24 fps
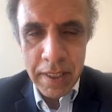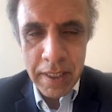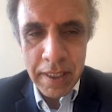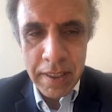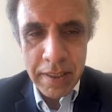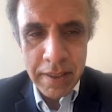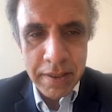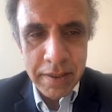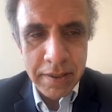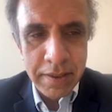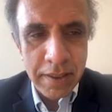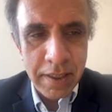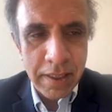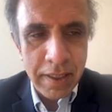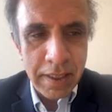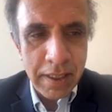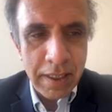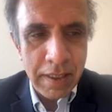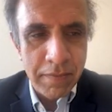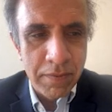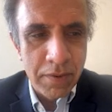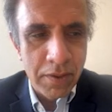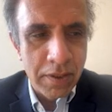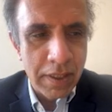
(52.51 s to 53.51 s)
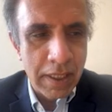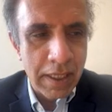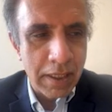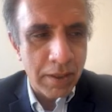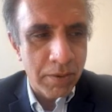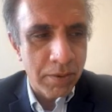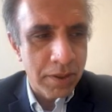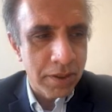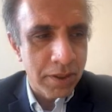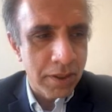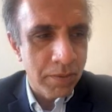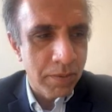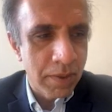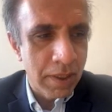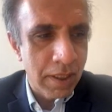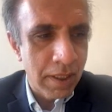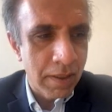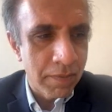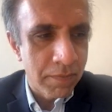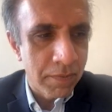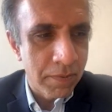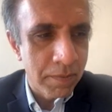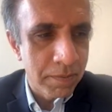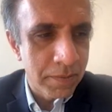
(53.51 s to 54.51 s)
and even on Aquis, it went
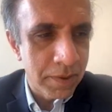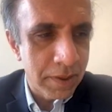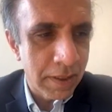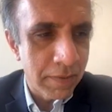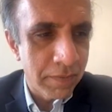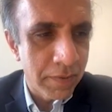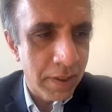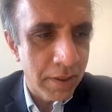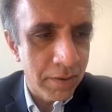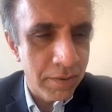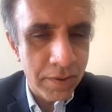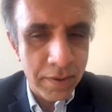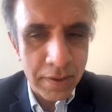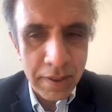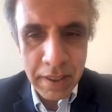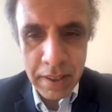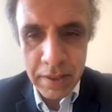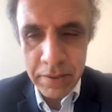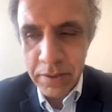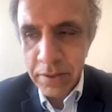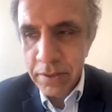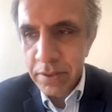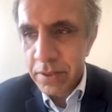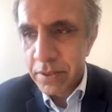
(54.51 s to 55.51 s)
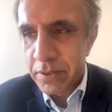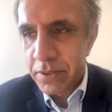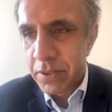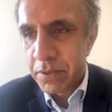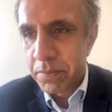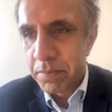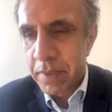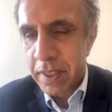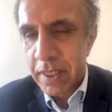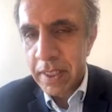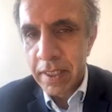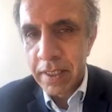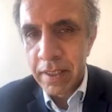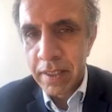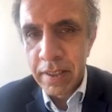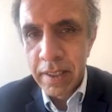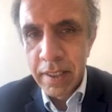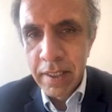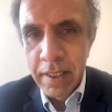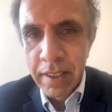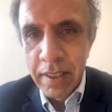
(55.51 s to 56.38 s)
up from 700,000 to 2 million.